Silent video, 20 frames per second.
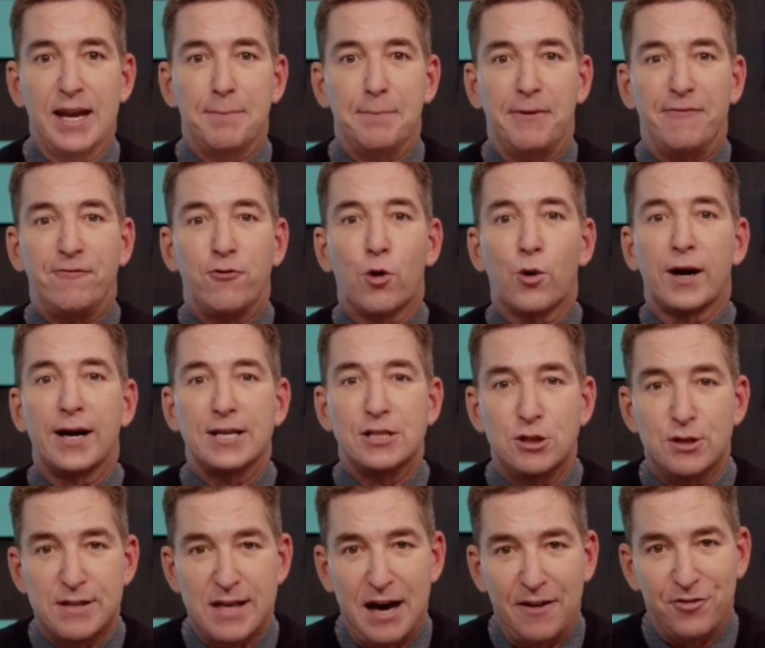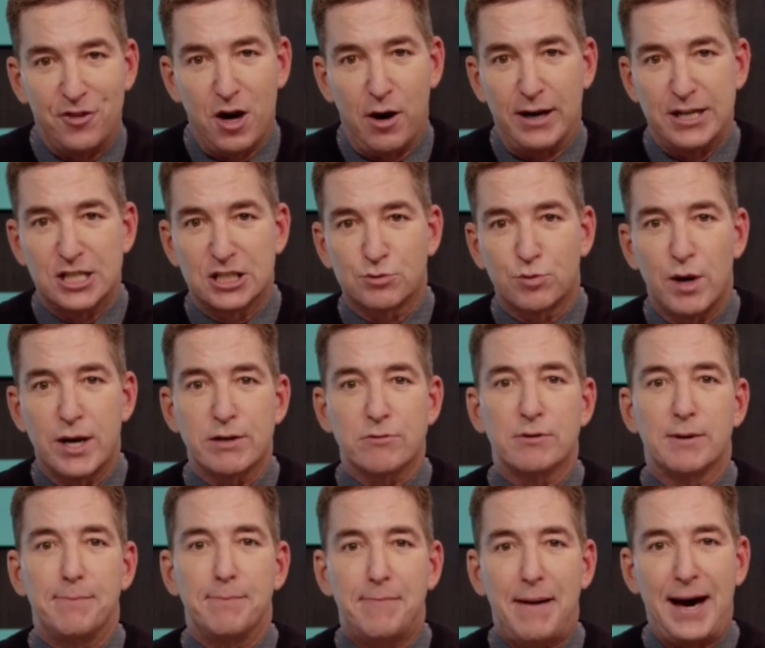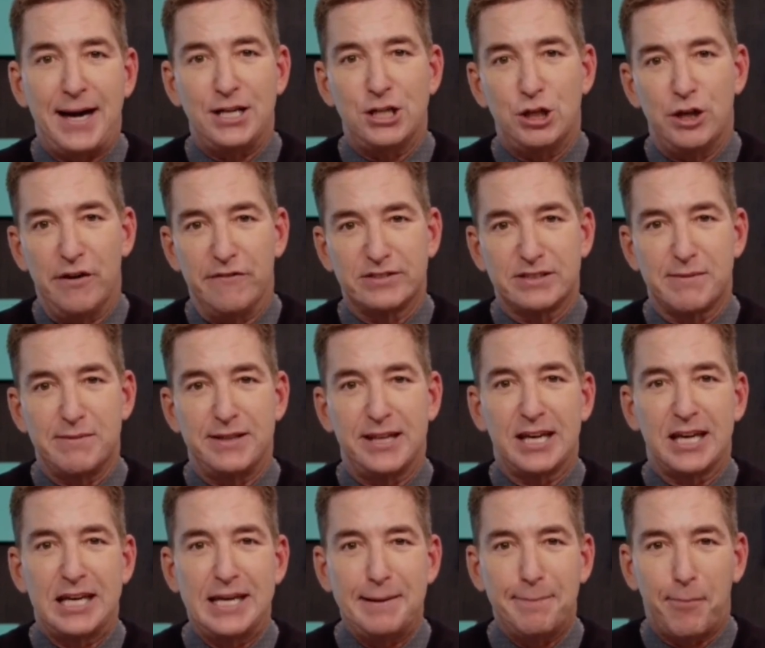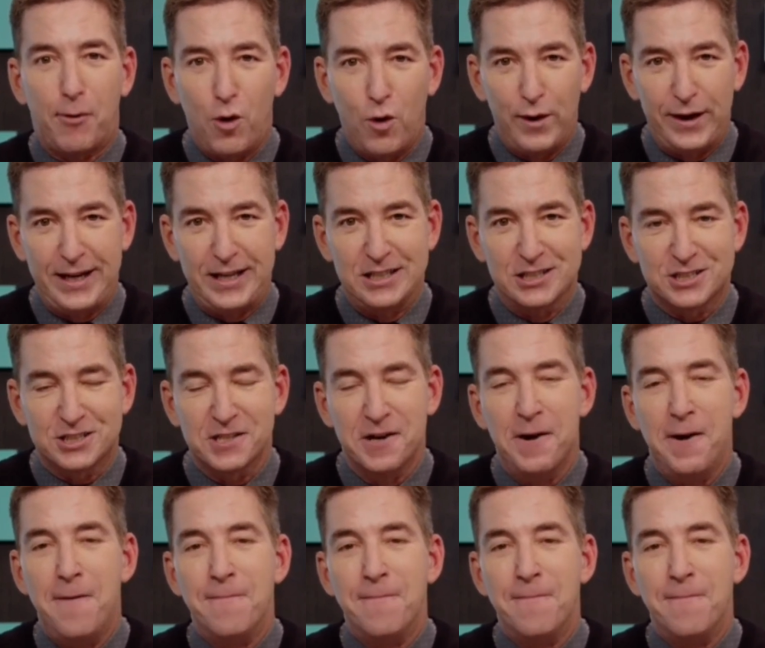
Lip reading: And before I do that, though, I just want to remind you of some of the key points